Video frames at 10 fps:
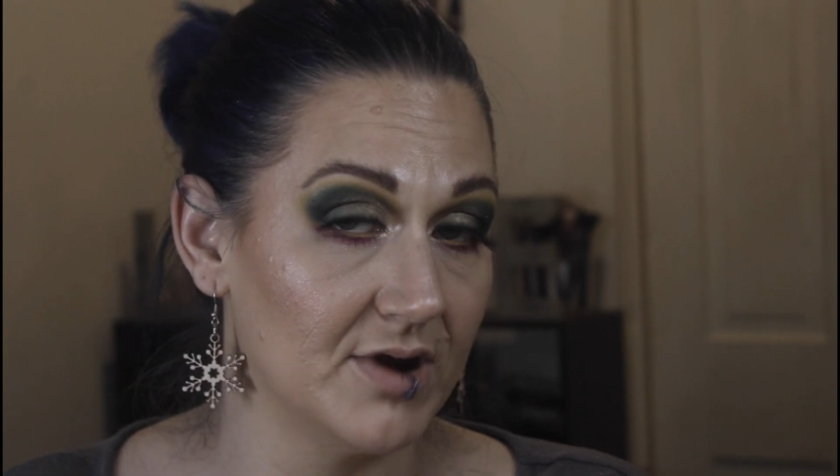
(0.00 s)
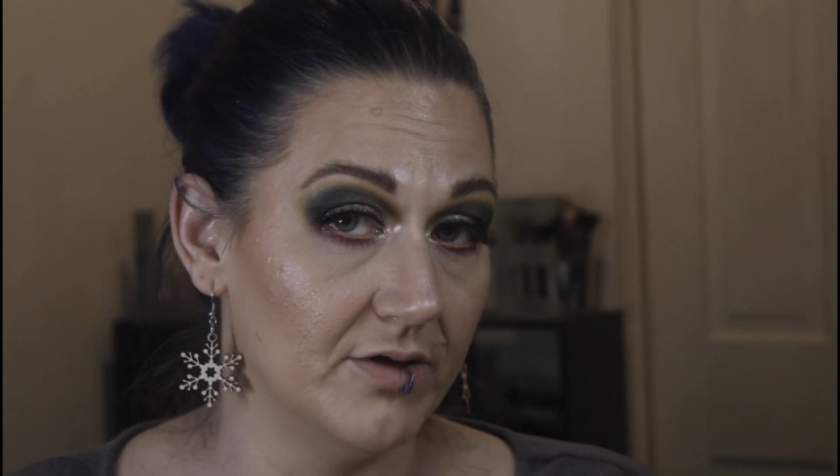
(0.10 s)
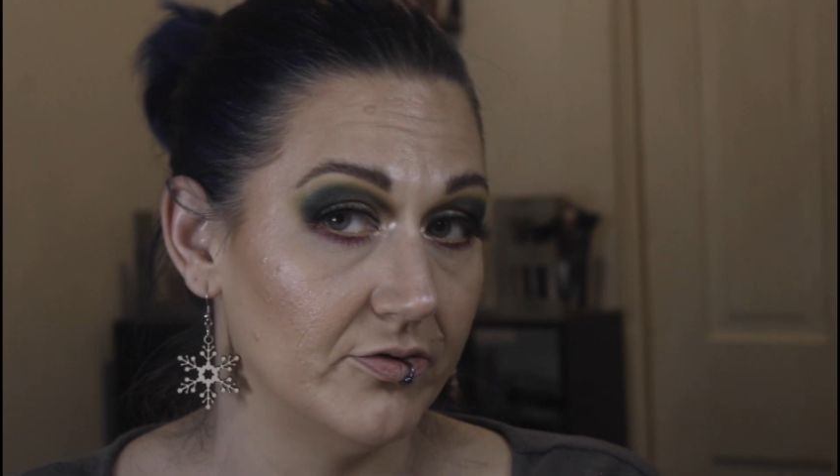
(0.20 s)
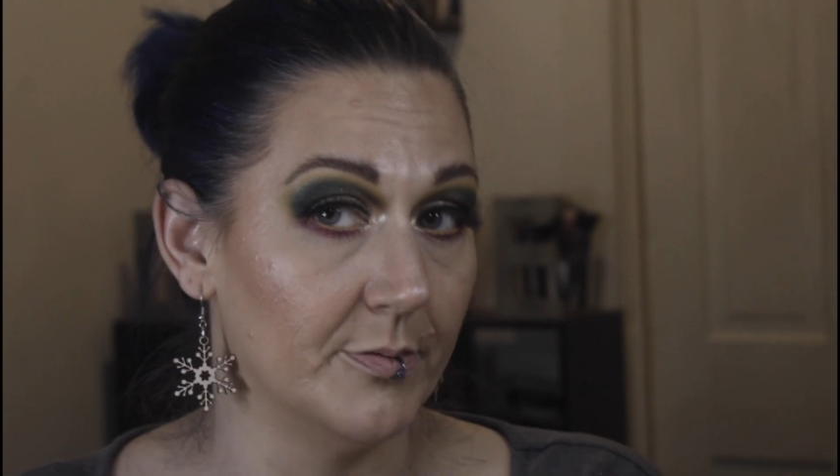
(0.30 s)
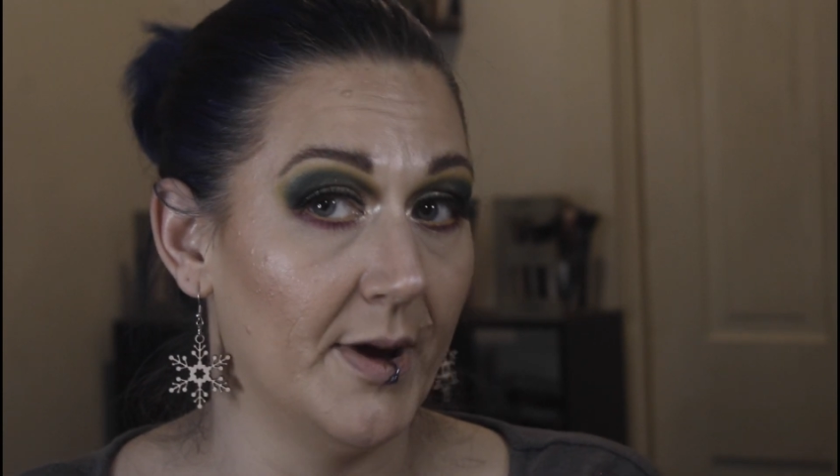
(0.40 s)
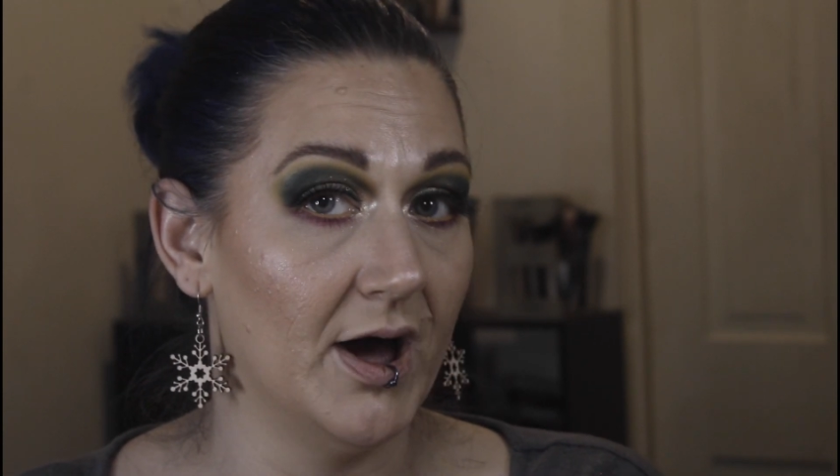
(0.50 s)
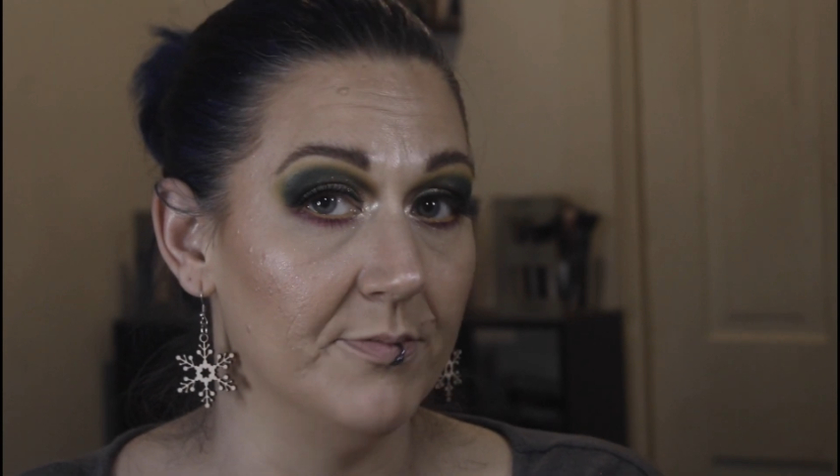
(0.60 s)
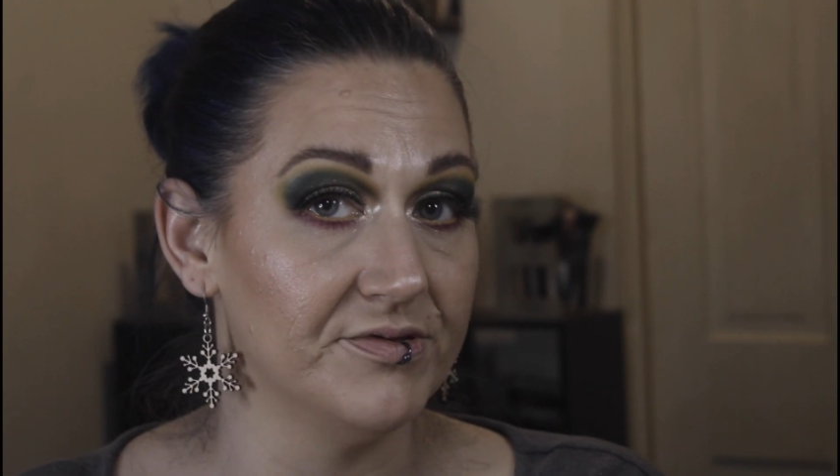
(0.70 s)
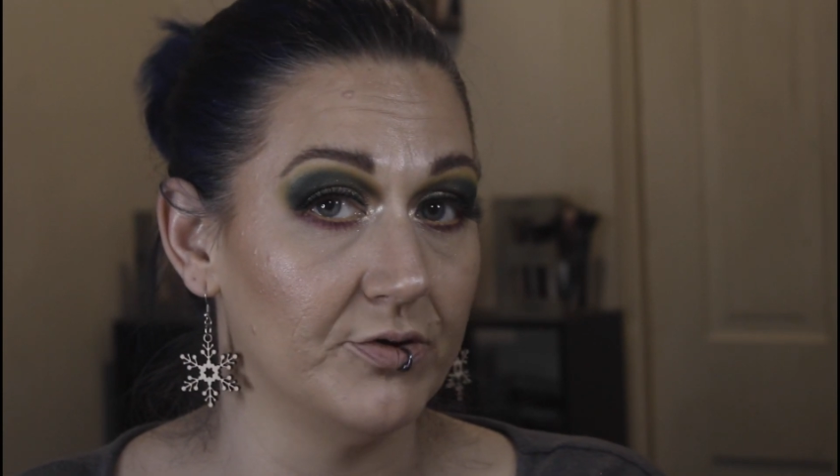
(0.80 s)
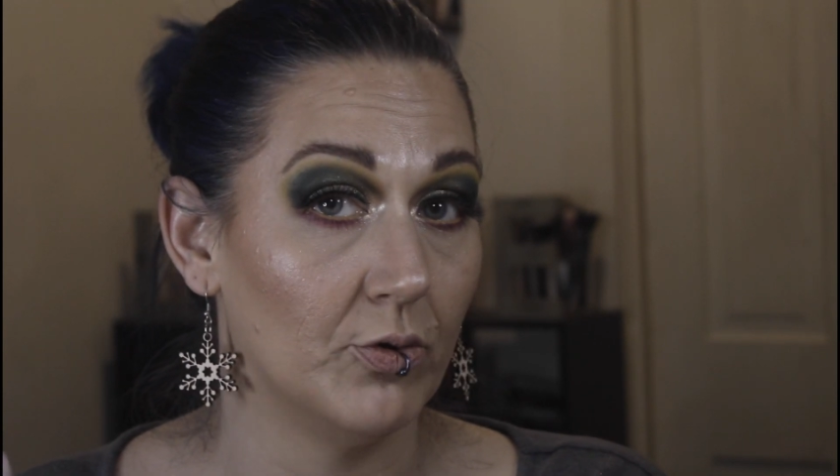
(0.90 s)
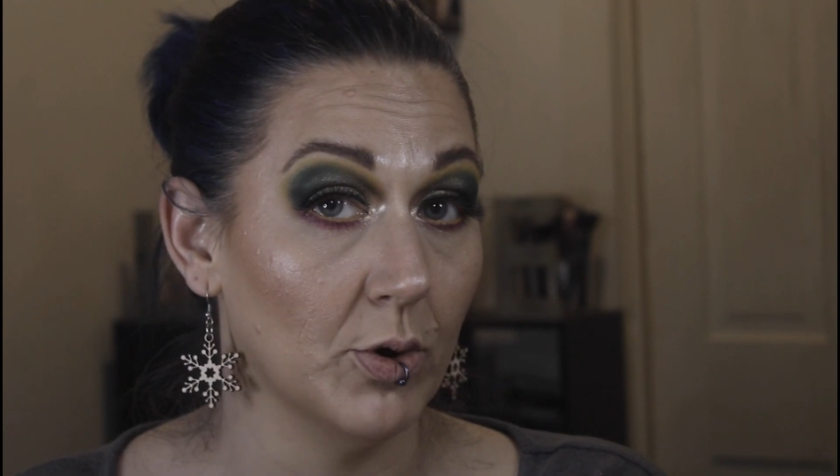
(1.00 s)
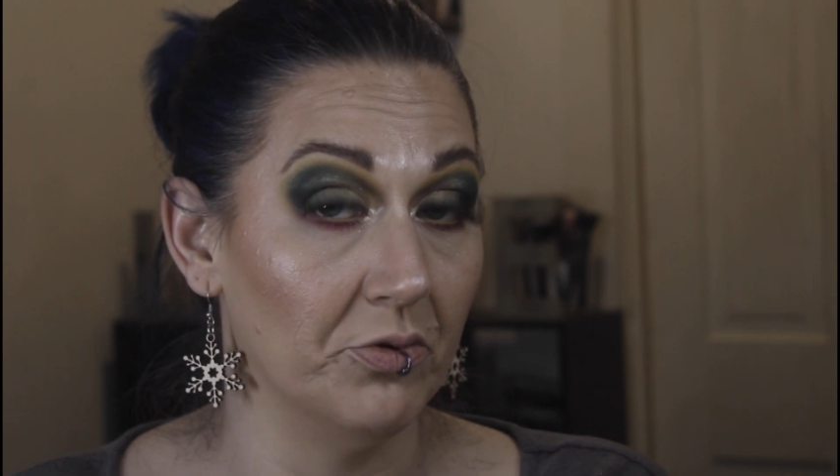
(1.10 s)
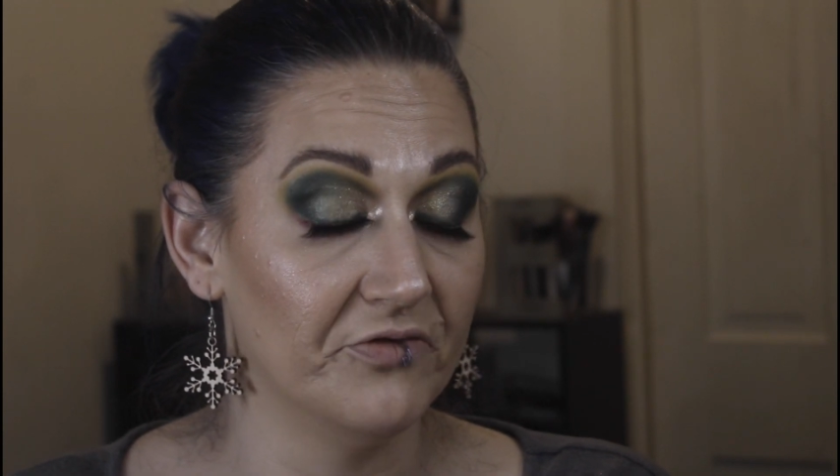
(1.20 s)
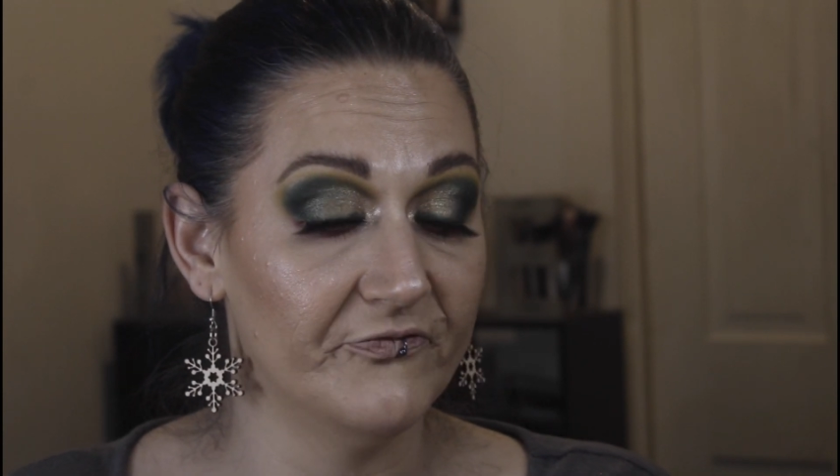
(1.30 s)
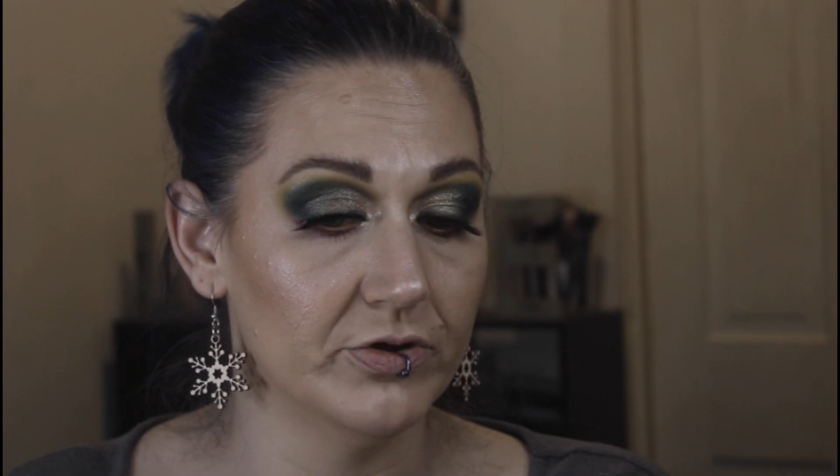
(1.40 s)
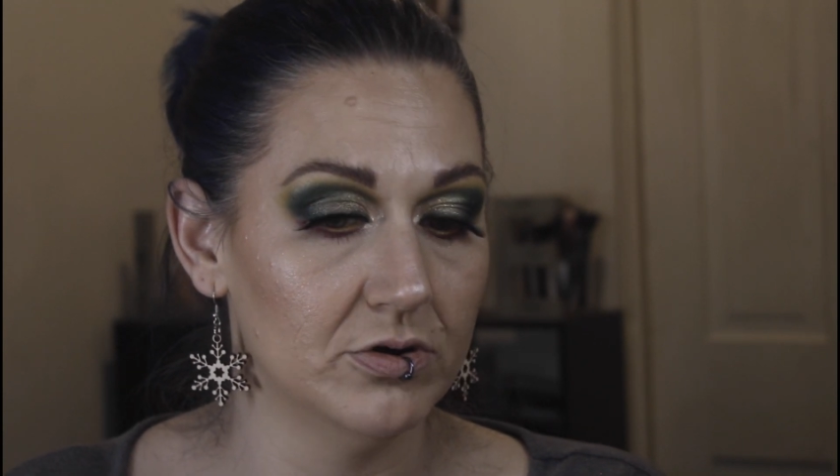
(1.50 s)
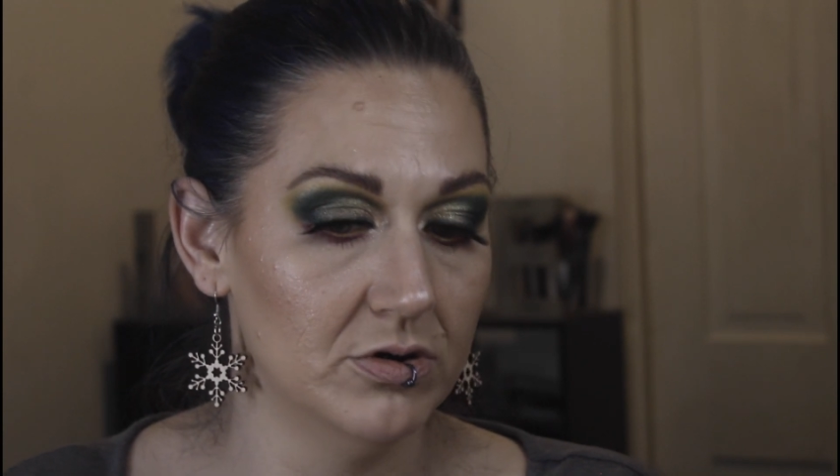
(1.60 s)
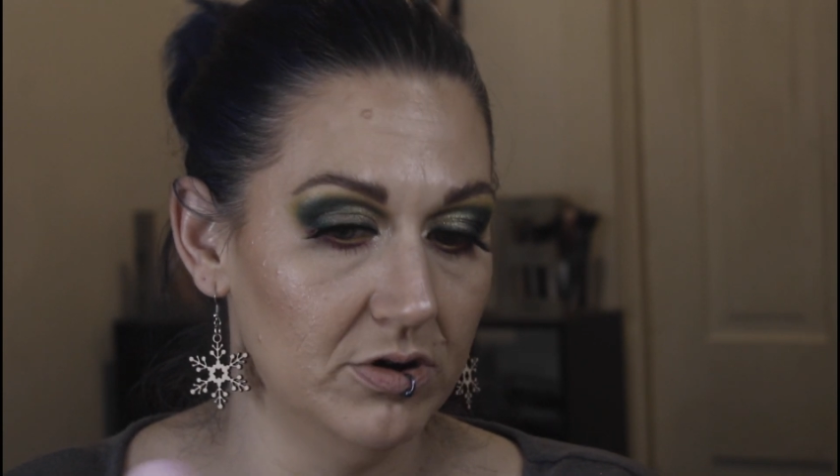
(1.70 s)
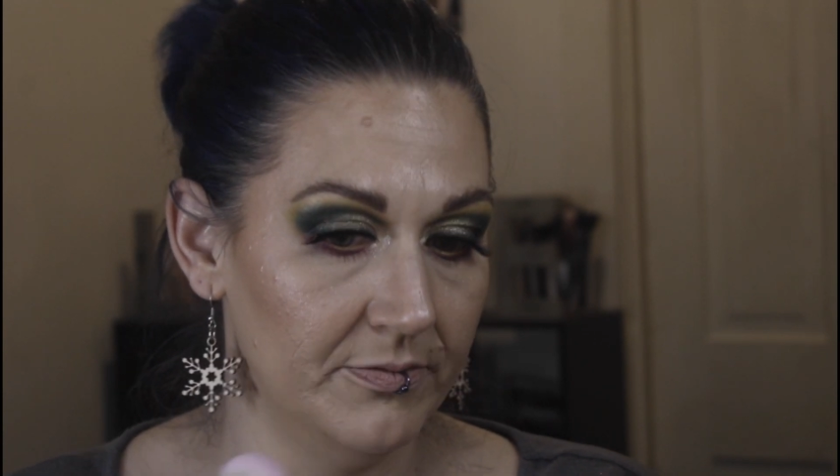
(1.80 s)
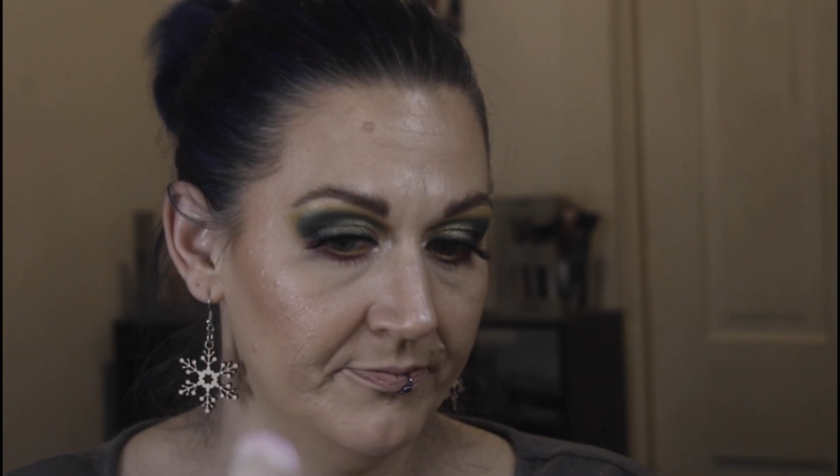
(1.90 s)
Colourpop's Growth Flirt,